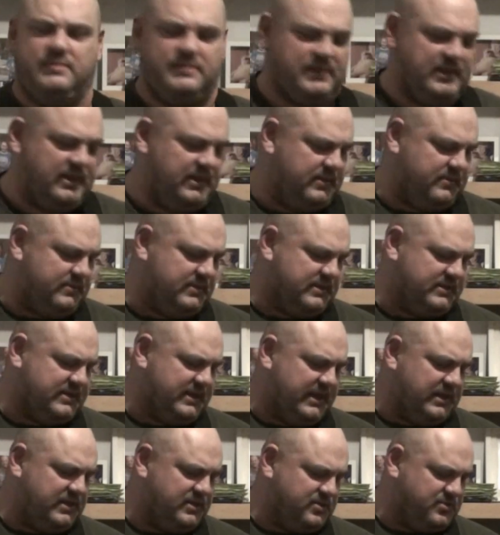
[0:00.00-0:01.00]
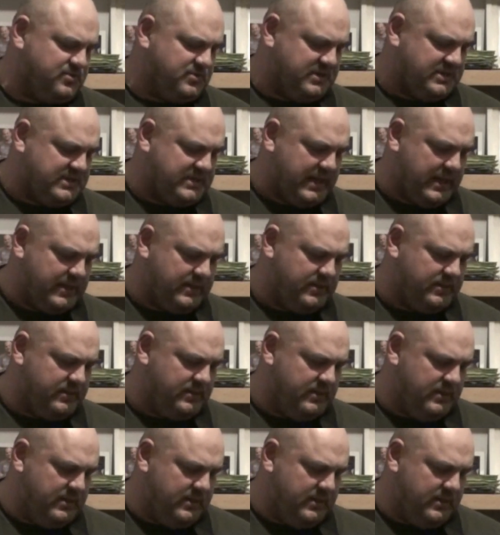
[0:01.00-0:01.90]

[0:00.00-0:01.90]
the industry standard.